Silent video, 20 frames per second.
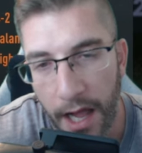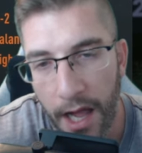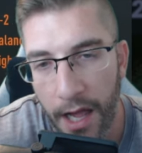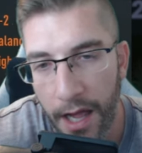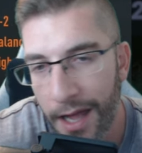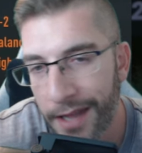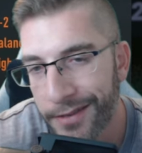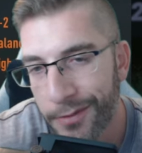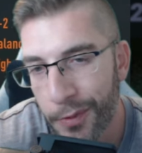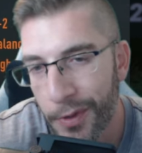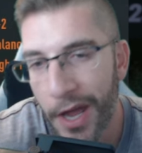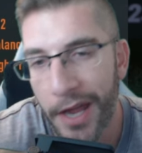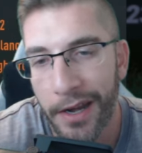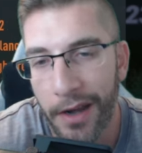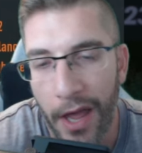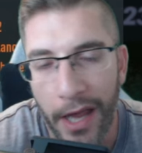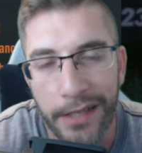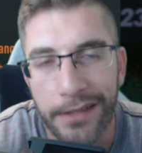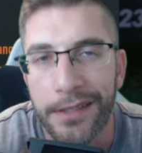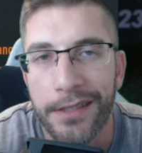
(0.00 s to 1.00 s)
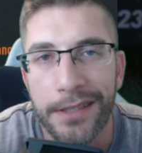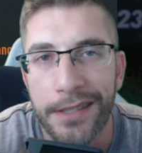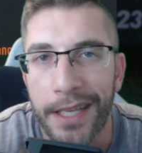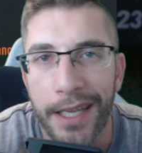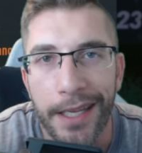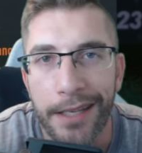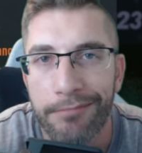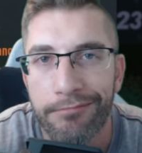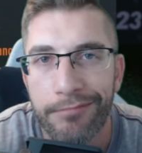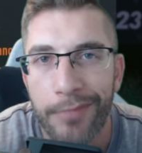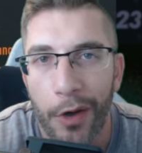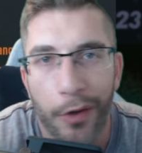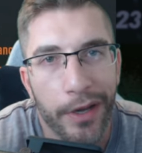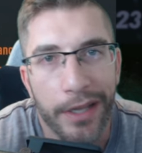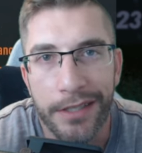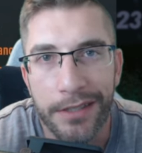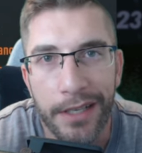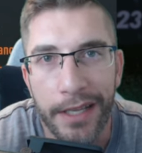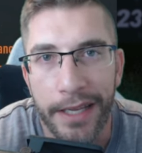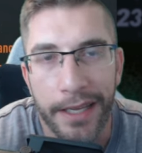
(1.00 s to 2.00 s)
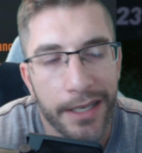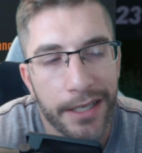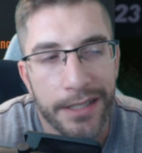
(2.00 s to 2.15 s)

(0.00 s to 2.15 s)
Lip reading: That's what I'd like to see, honestly,